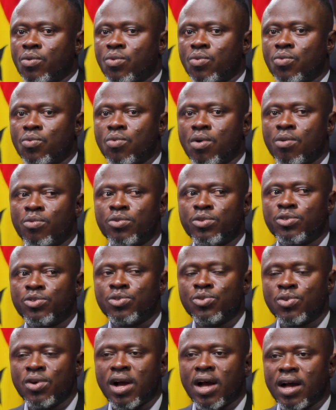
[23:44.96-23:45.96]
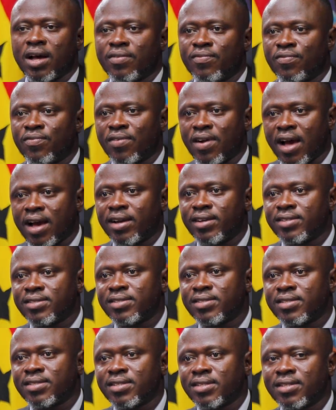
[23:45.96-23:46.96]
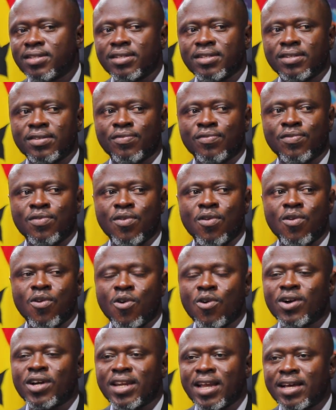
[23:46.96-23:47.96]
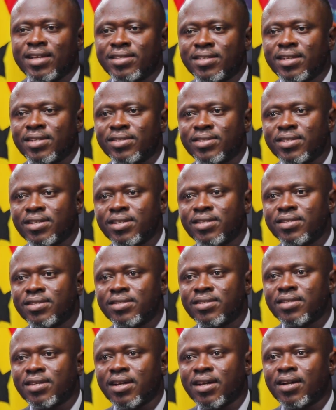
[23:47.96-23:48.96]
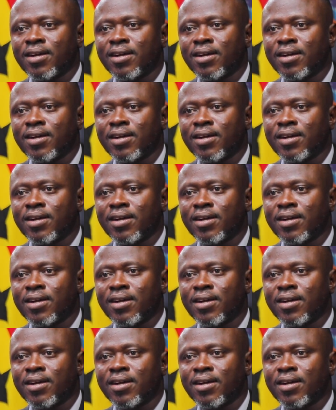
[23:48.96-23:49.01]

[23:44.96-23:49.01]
What would you advise for organizations